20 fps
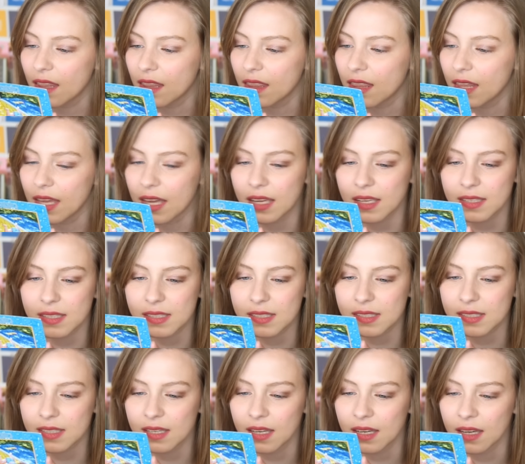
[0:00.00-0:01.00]

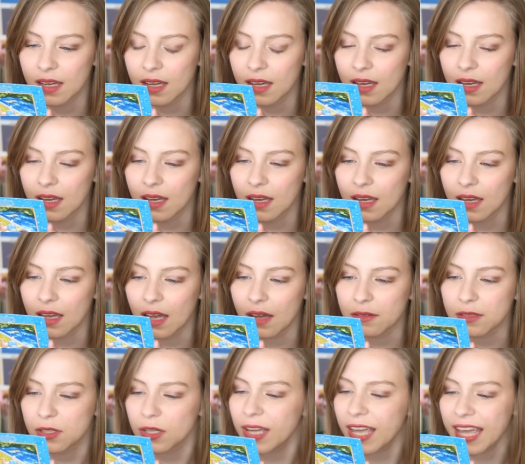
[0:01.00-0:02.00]
this, I
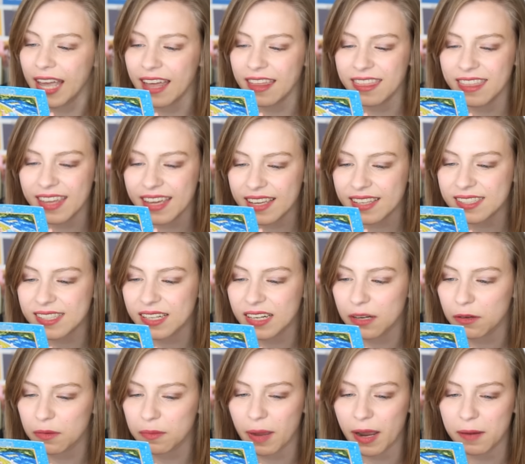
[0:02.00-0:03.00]
was looking at this, and
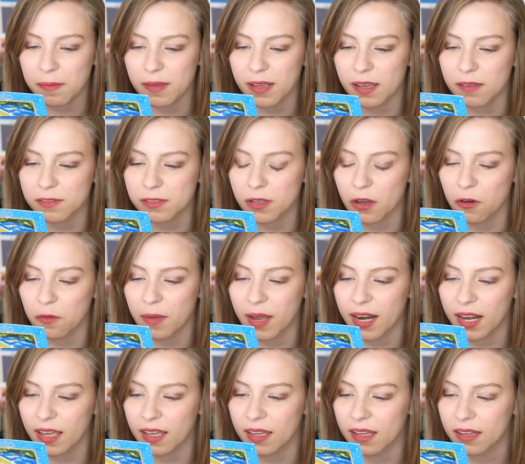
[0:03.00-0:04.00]
it reminded me of so
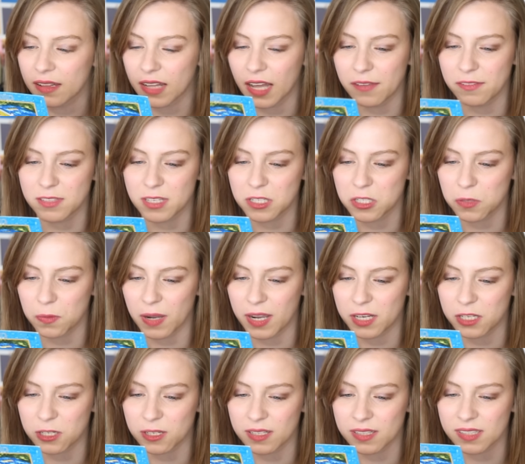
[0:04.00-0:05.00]
many life
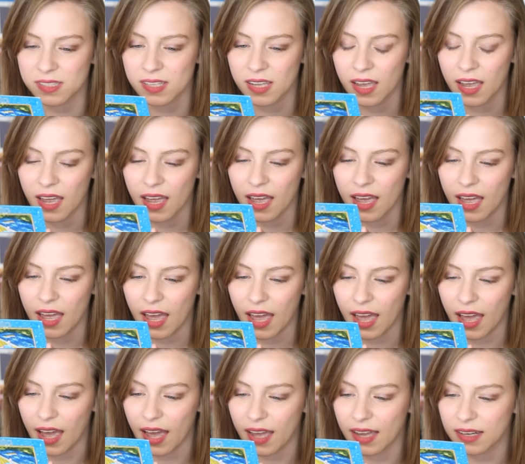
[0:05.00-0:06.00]
situations,
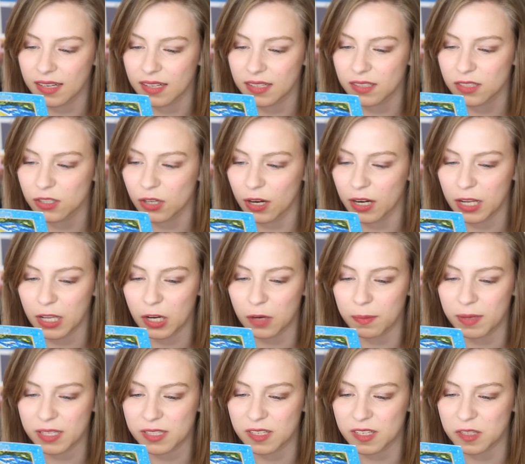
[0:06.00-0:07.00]
and starting your
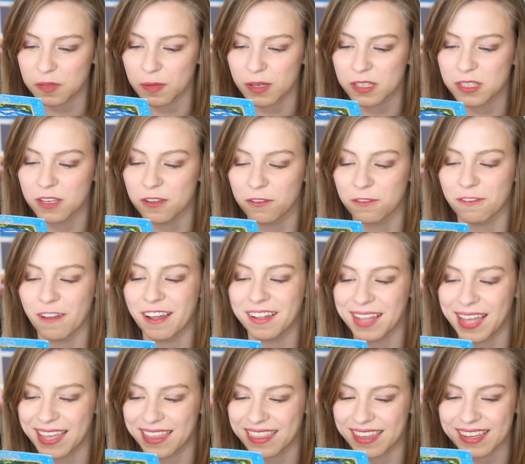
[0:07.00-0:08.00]
business must have felt
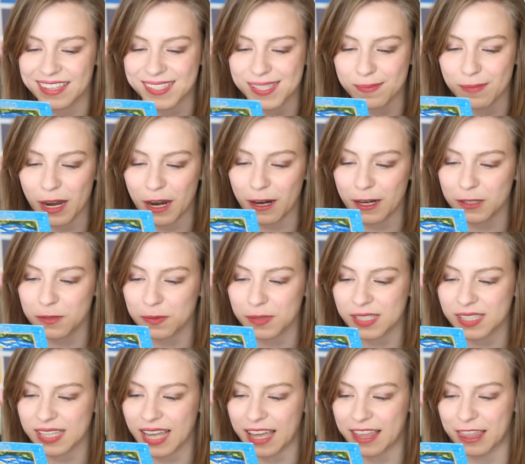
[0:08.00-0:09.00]
like this. Marriage
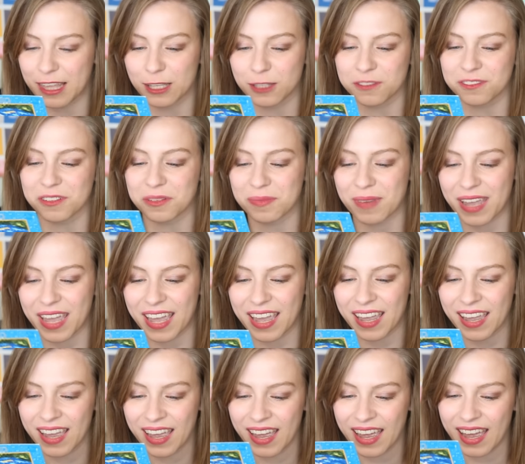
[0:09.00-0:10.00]
was like this for
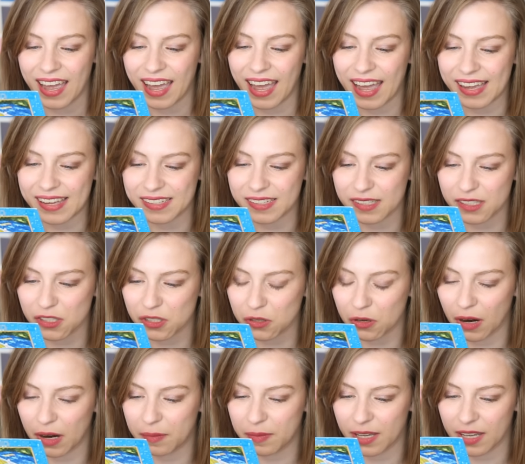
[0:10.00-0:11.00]
me and
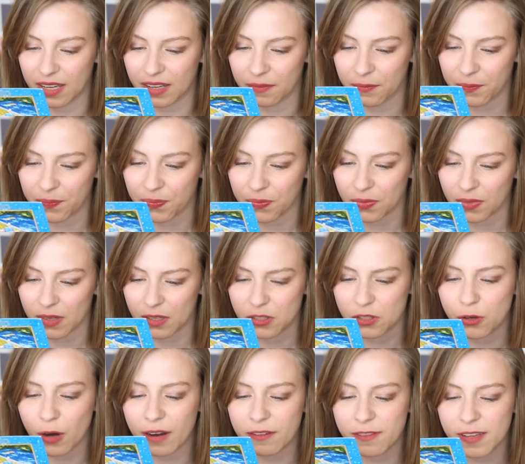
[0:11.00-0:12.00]
Scrubby.
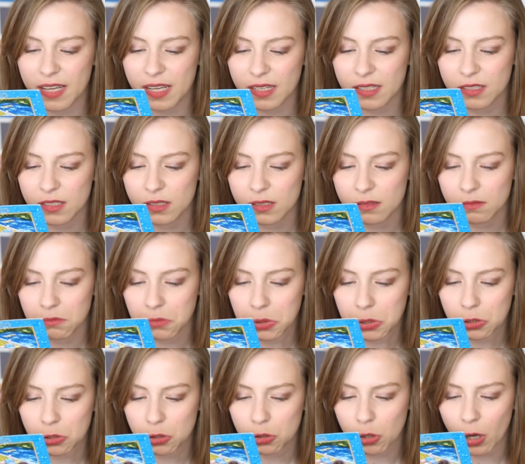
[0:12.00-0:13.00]
Scruffy?
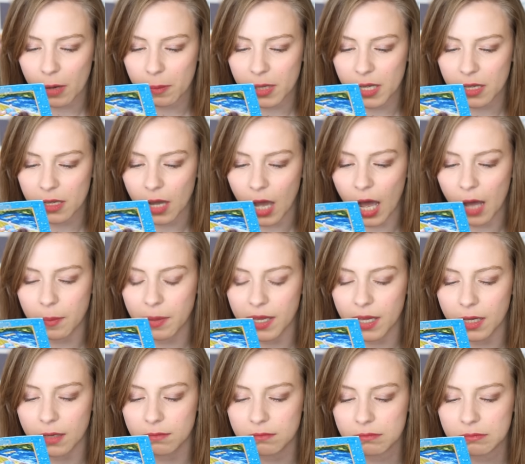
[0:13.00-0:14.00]
Scrubby?
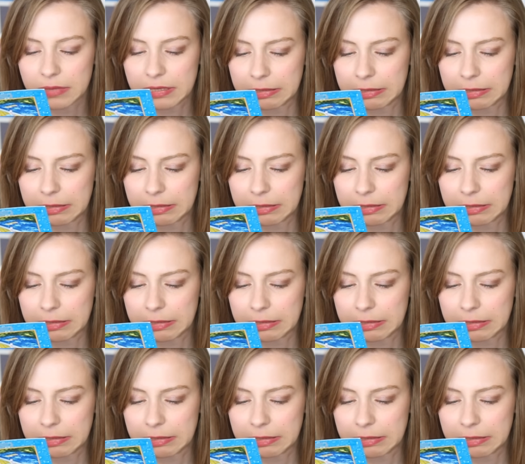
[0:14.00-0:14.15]
Hubby?